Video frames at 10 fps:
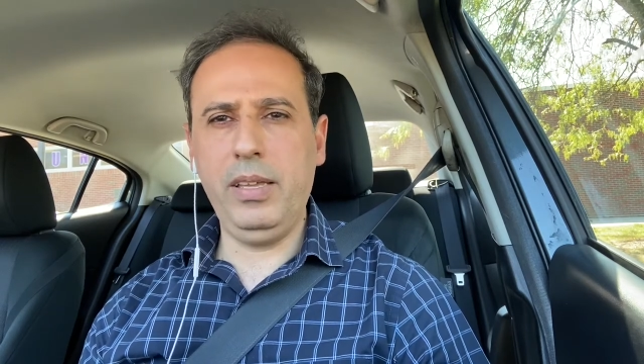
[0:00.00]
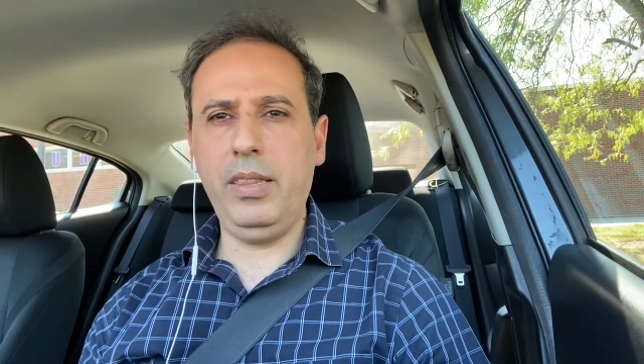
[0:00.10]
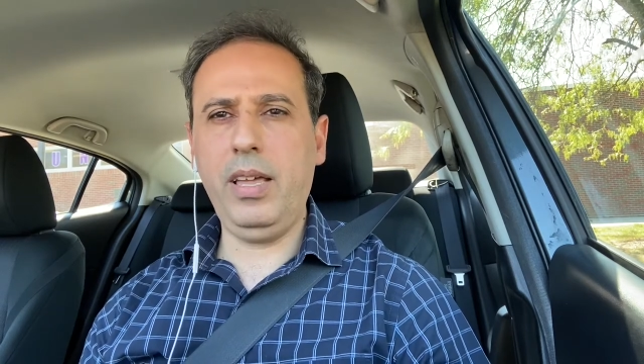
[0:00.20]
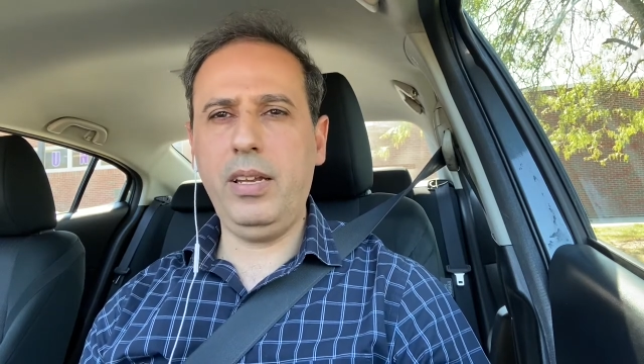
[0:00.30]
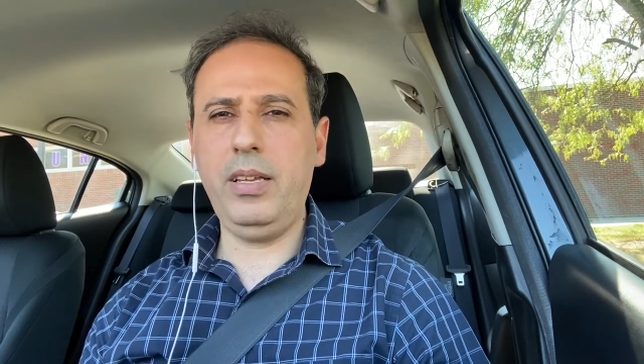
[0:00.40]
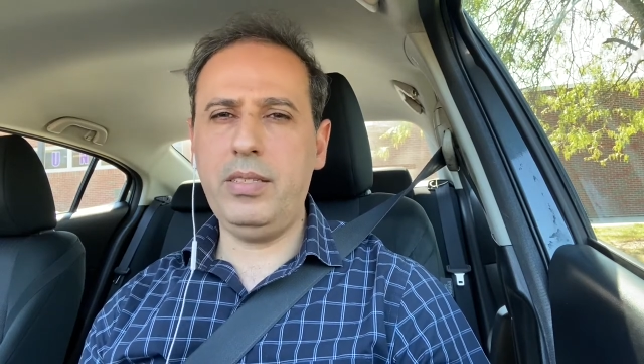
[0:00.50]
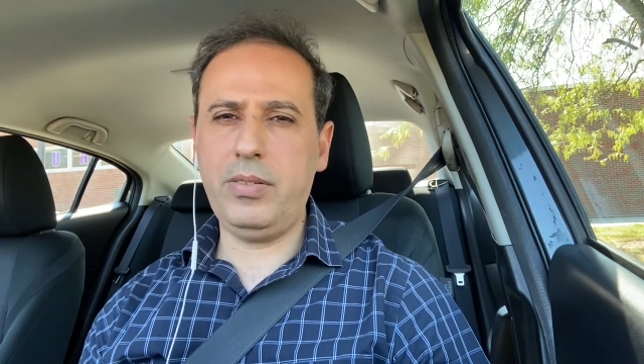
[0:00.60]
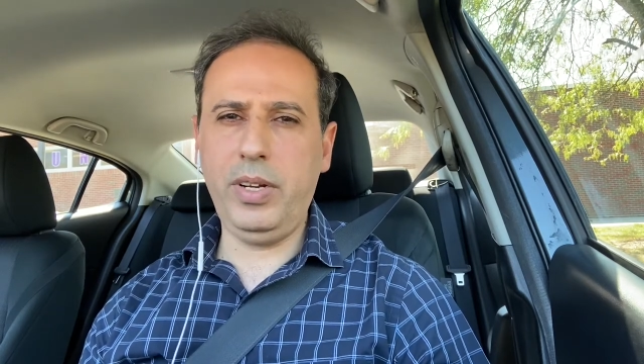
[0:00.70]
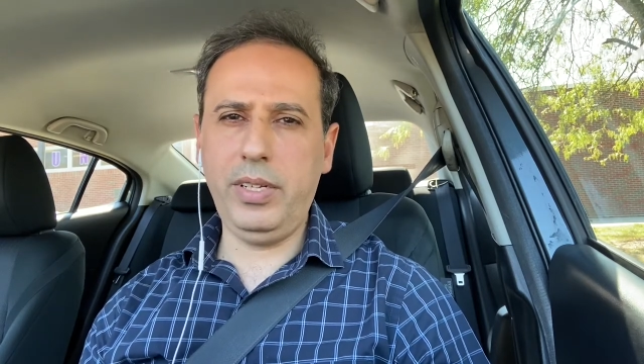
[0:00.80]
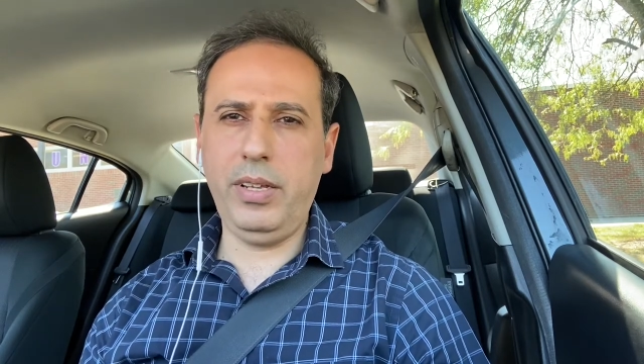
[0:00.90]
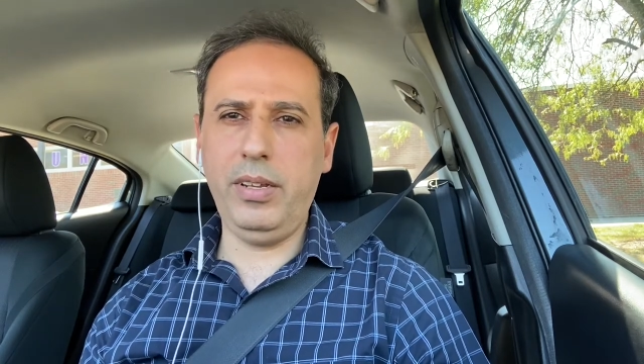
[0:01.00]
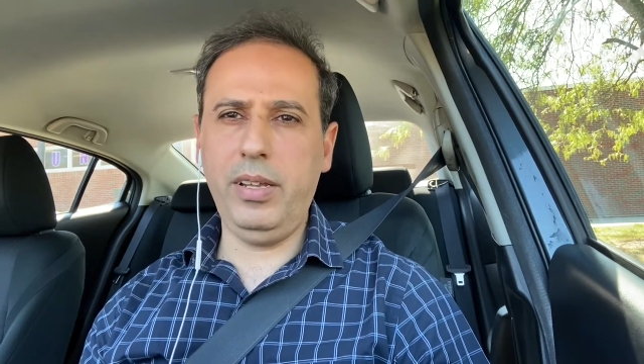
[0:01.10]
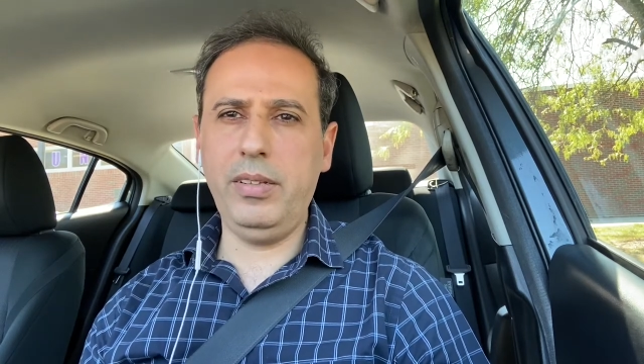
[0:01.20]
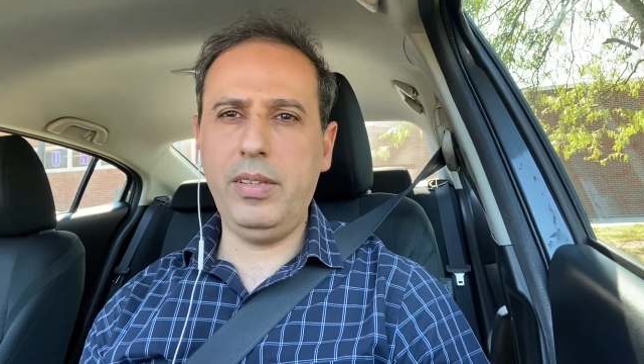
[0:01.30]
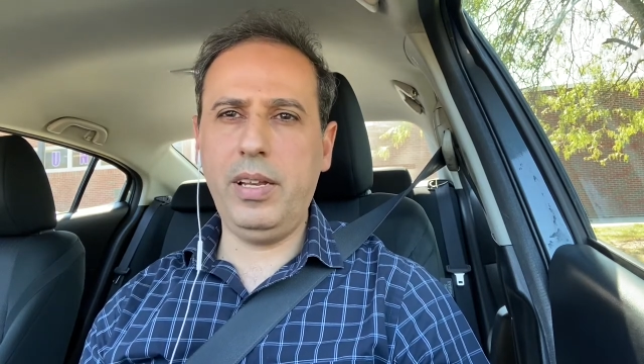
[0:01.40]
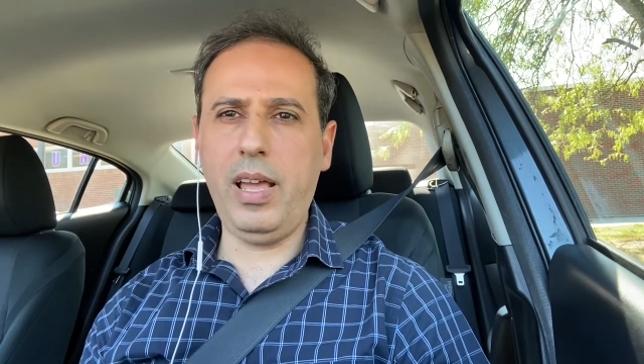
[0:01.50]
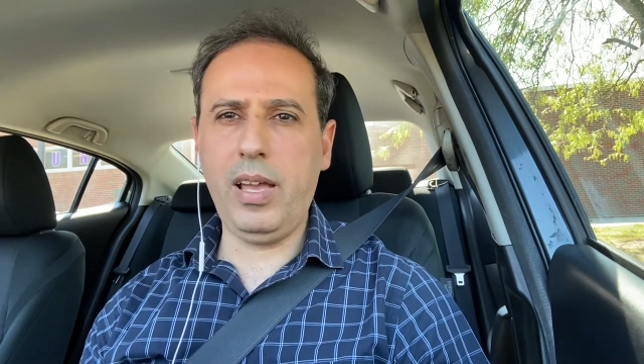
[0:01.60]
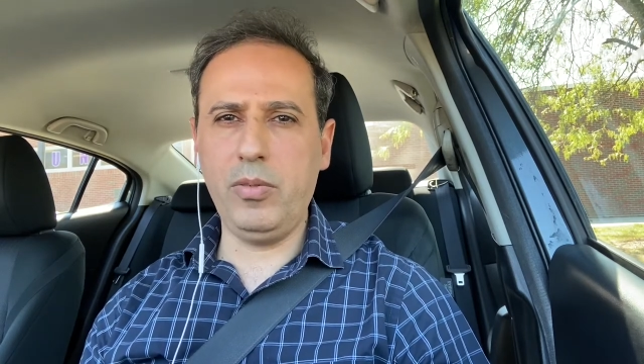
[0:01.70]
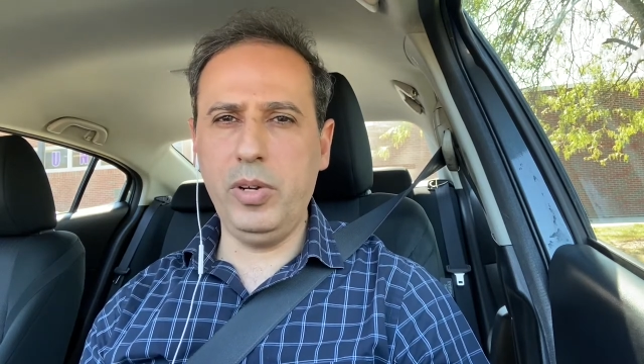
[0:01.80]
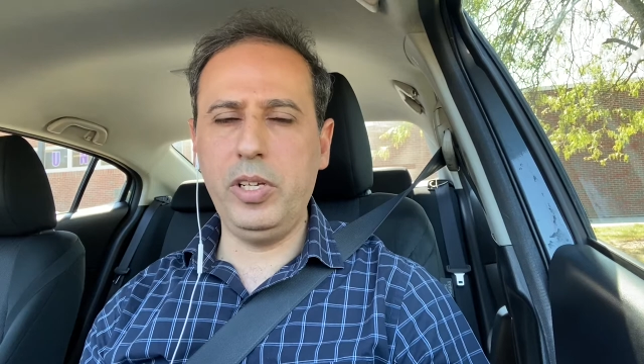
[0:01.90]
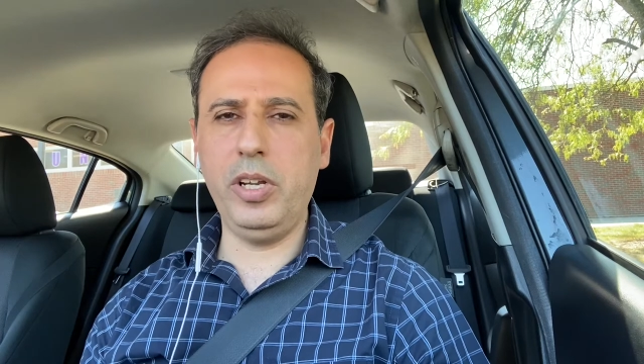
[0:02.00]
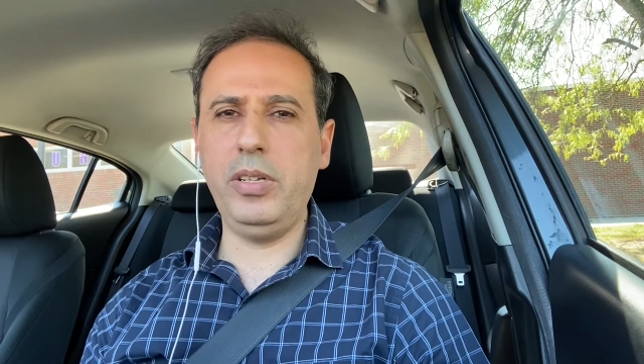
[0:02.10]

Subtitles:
that is written in the language,